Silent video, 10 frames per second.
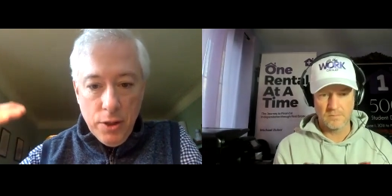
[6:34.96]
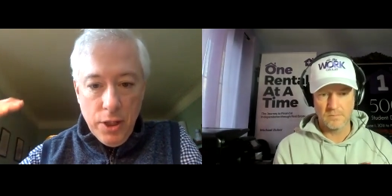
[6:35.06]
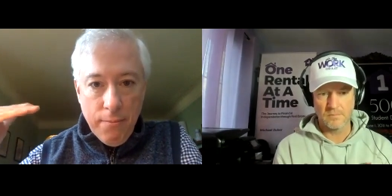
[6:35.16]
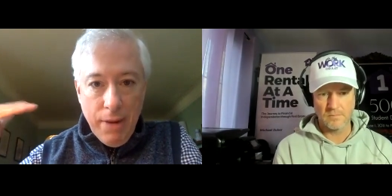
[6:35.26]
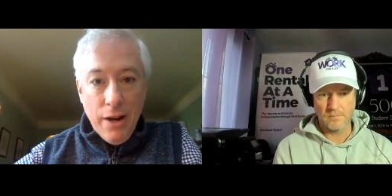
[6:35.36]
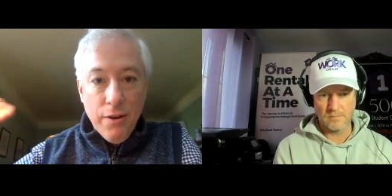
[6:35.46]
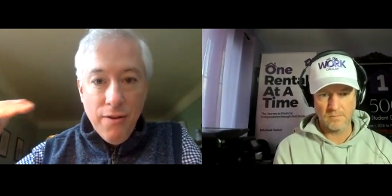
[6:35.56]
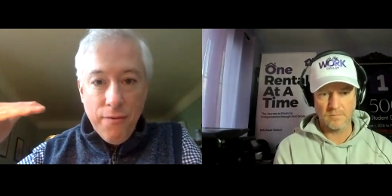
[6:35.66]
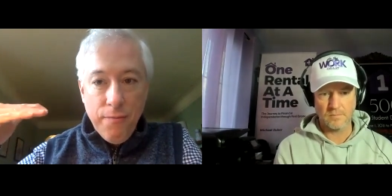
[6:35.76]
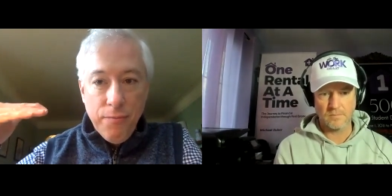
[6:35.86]

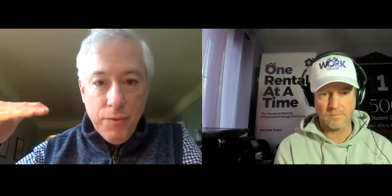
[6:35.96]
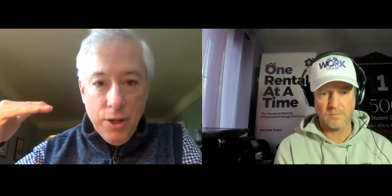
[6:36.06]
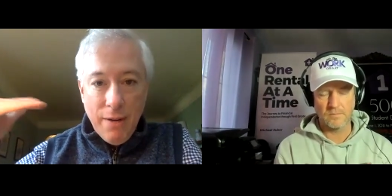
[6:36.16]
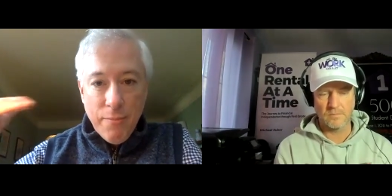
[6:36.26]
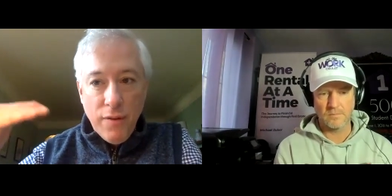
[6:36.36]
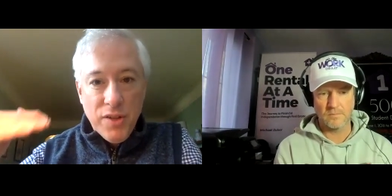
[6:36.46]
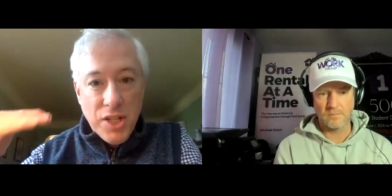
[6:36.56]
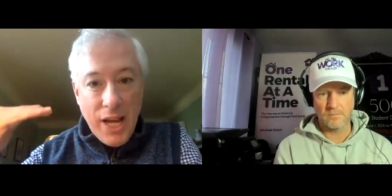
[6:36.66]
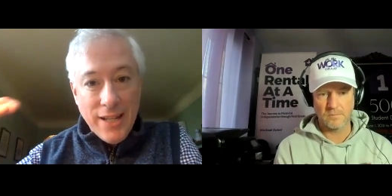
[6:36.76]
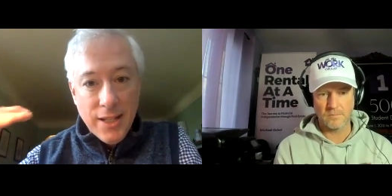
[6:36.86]
Speaker 1: the number of
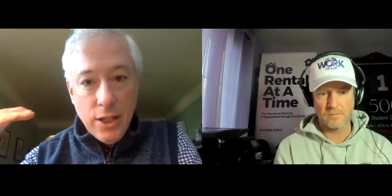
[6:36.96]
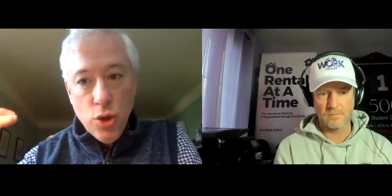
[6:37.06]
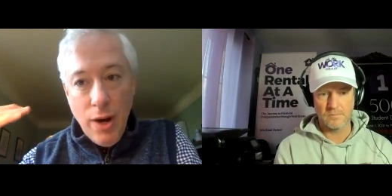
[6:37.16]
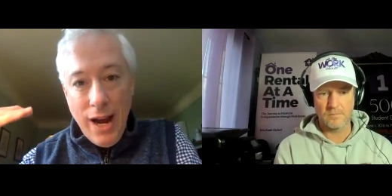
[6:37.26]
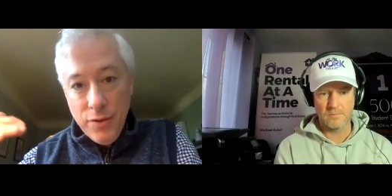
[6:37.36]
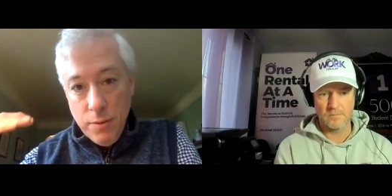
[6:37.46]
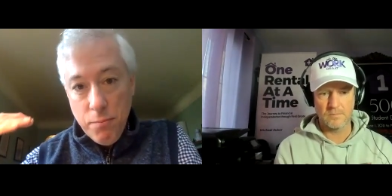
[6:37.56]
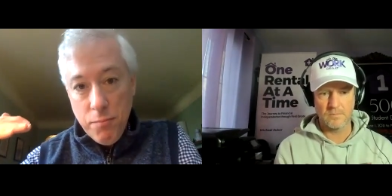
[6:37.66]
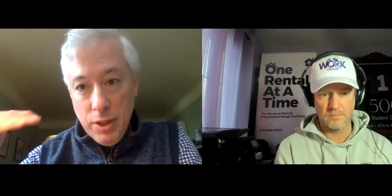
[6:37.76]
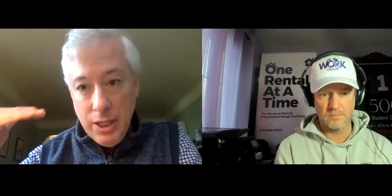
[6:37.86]
cents that you have to
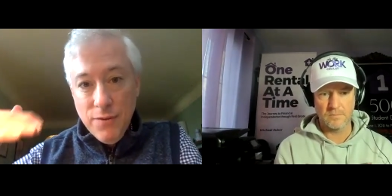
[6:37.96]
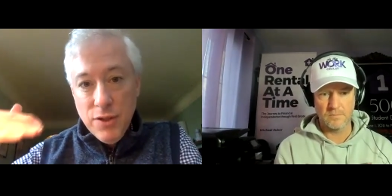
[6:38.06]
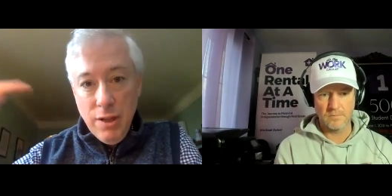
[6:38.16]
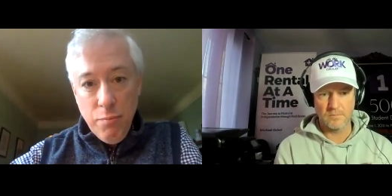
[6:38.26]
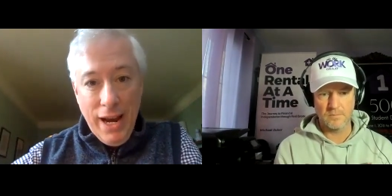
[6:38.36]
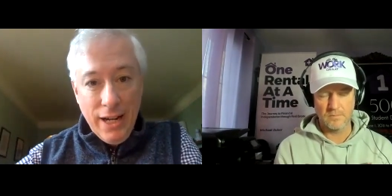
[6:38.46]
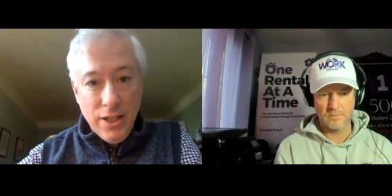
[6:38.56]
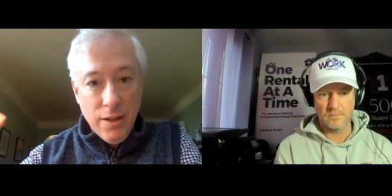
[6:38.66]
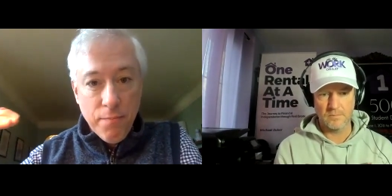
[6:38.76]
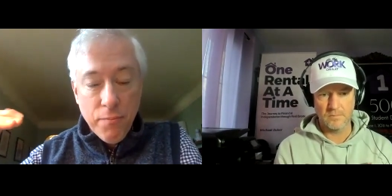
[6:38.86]
give to the bank
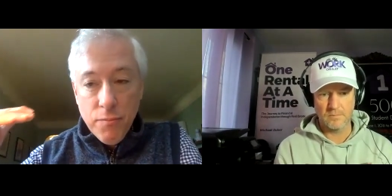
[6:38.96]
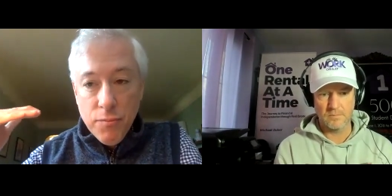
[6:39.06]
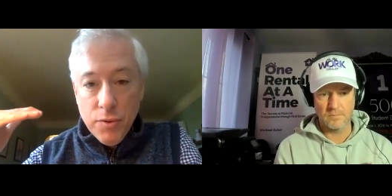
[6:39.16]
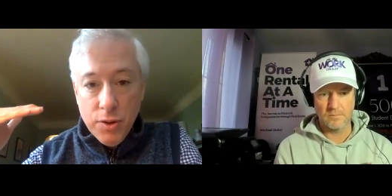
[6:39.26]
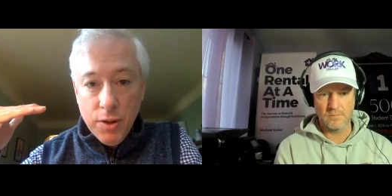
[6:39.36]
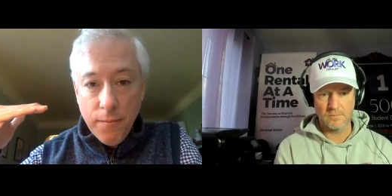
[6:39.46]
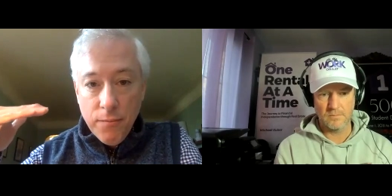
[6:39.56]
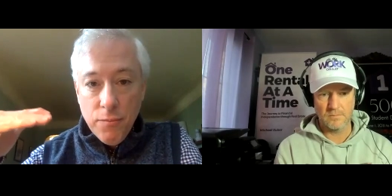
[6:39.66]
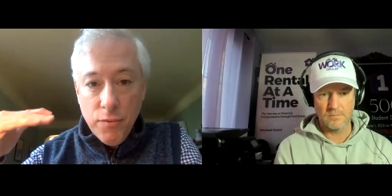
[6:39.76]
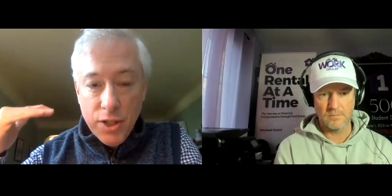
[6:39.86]
to
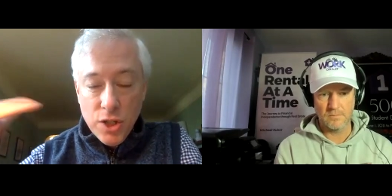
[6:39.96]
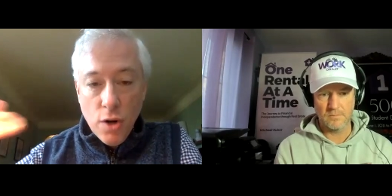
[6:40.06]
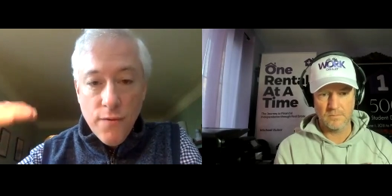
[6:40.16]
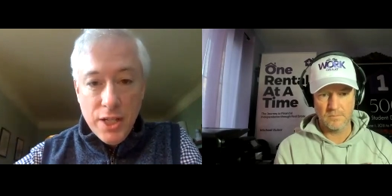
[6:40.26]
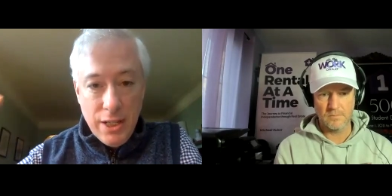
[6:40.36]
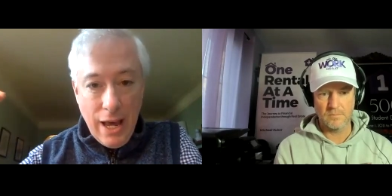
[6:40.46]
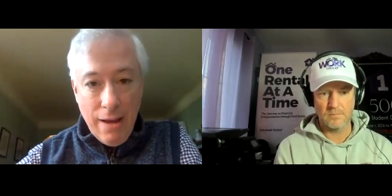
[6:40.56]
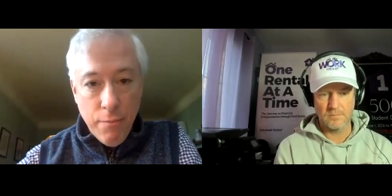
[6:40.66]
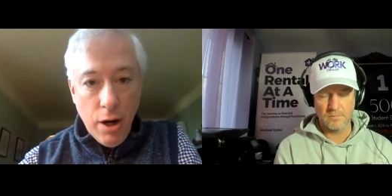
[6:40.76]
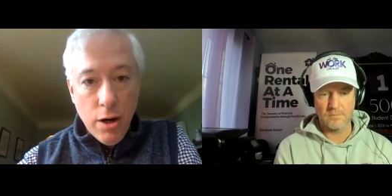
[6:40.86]
service
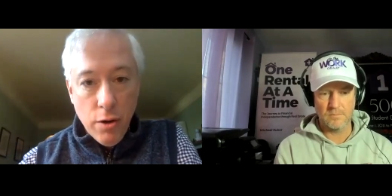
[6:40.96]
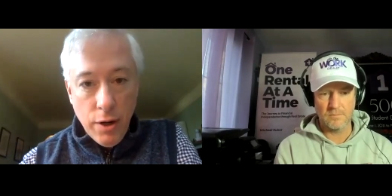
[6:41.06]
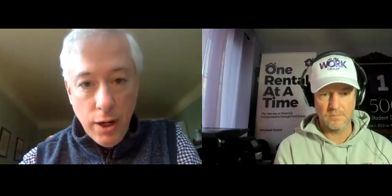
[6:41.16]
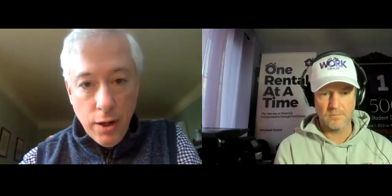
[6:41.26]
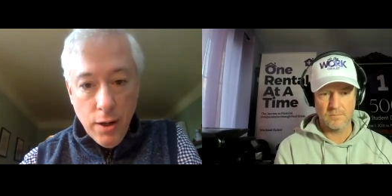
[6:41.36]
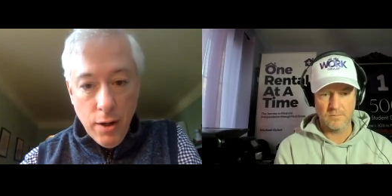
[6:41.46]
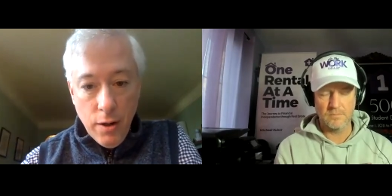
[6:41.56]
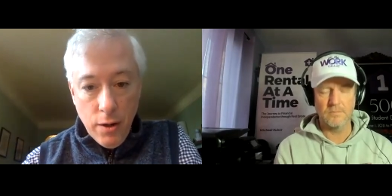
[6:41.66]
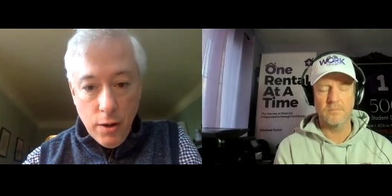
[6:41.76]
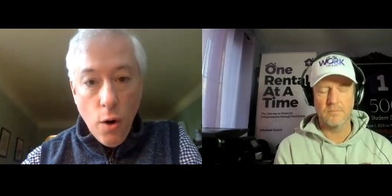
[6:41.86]
that borrowing
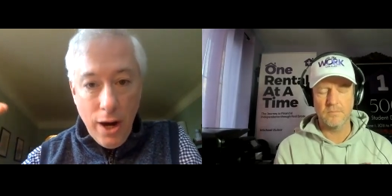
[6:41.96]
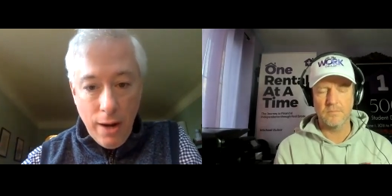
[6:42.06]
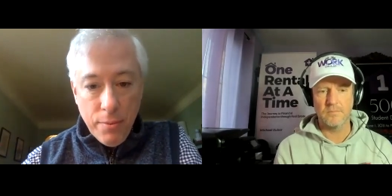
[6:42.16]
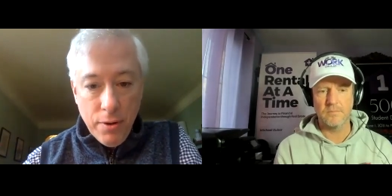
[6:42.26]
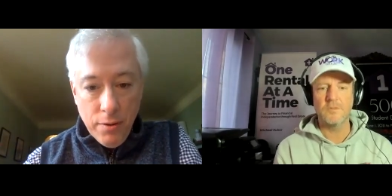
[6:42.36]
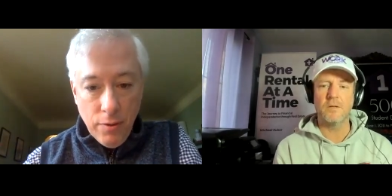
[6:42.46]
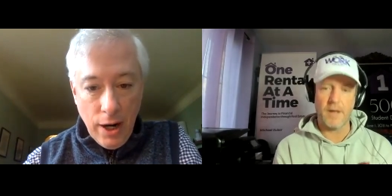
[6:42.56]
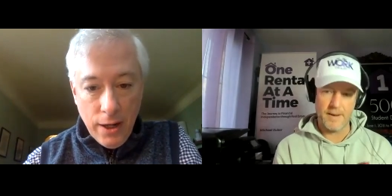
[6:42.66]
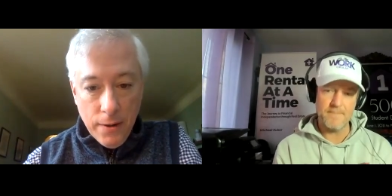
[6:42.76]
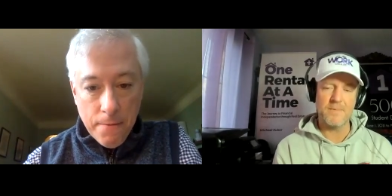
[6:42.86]
go up,
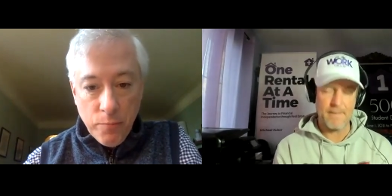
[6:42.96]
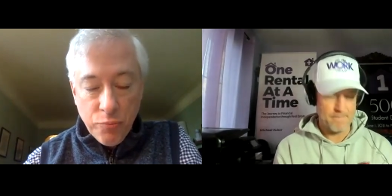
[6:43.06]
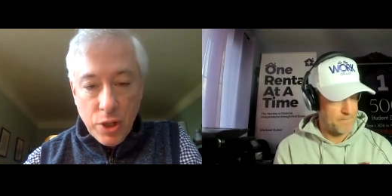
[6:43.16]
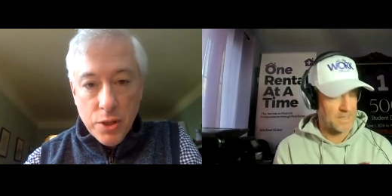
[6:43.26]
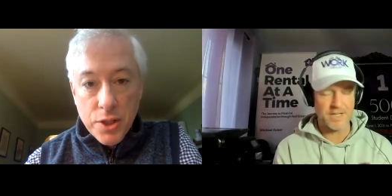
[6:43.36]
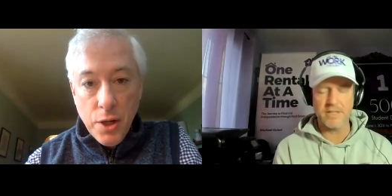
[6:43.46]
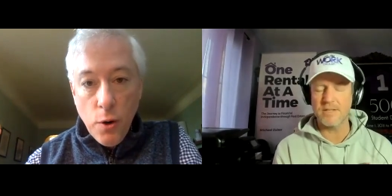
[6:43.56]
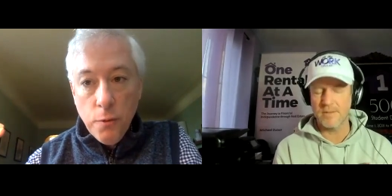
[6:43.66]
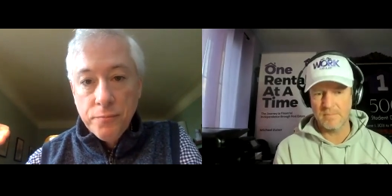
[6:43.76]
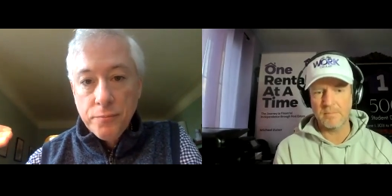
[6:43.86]
right? Okay. Yep, makes
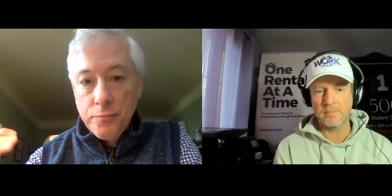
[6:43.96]
sense.